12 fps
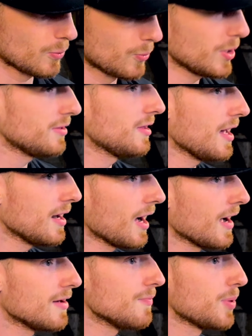With that,
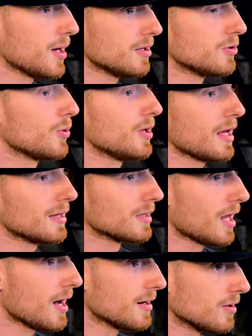I have been doing a
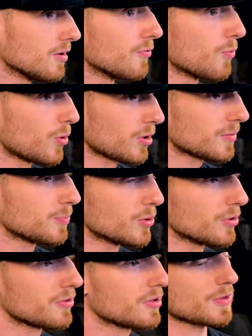lot of work,
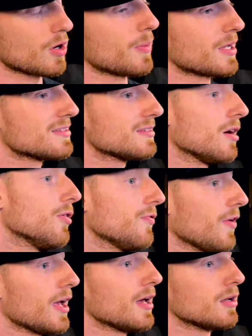both on myself
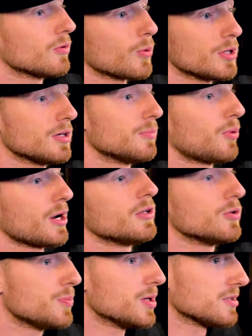and with a
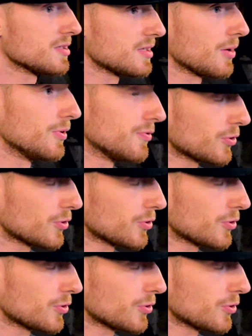brand new business that we've